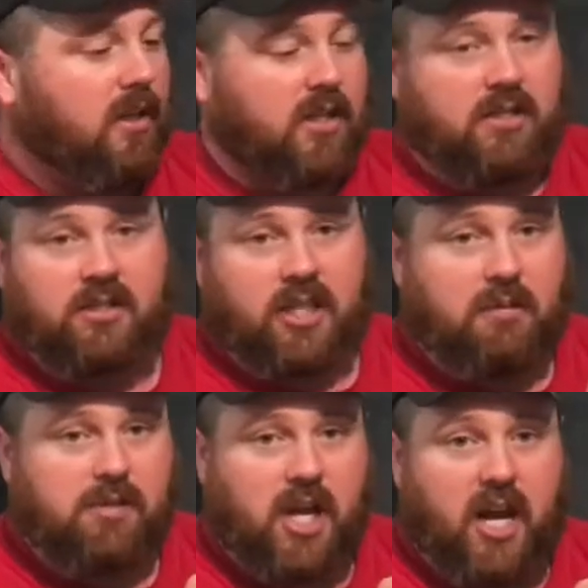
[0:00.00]

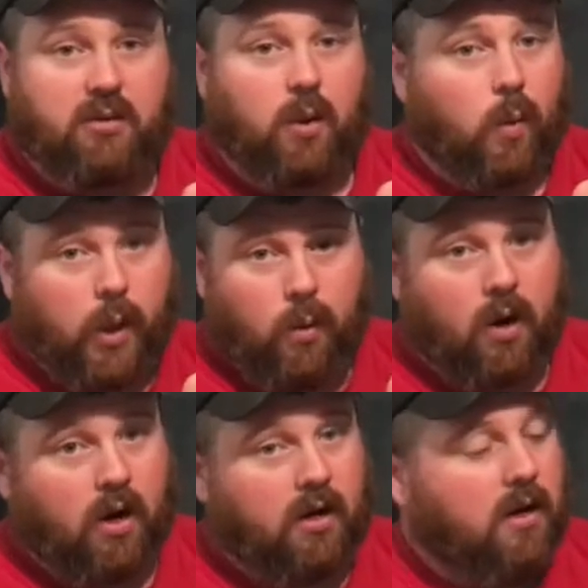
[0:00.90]
skipjack where we
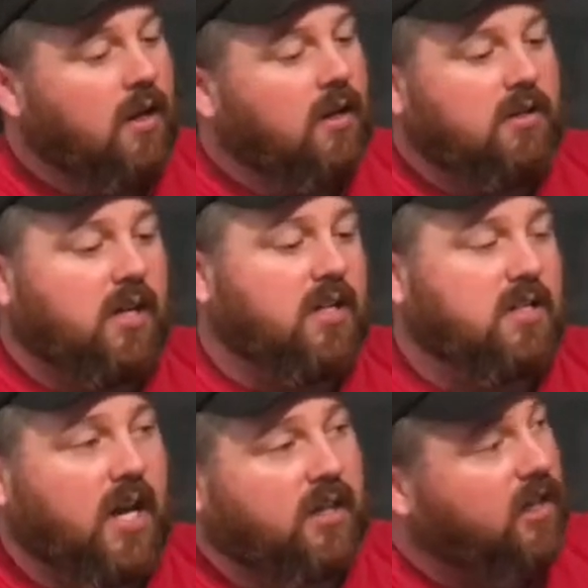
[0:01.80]
were. Tons of that.